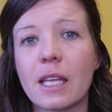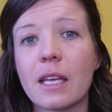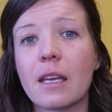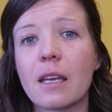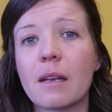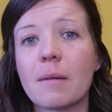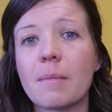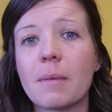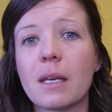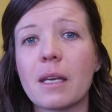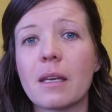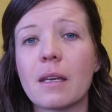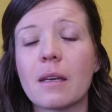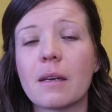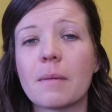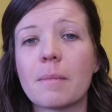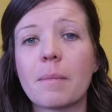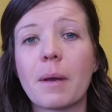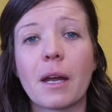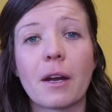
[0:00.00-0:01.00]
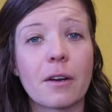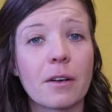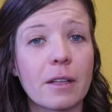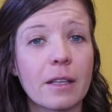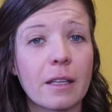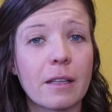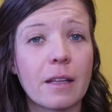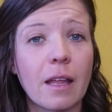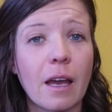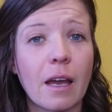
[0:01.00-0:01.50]
They can be
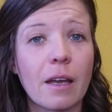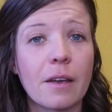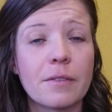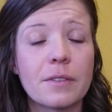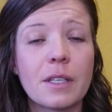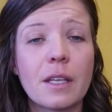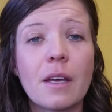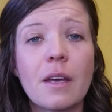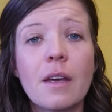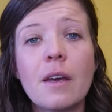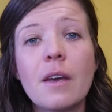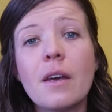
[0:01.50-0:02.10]
parallel lives,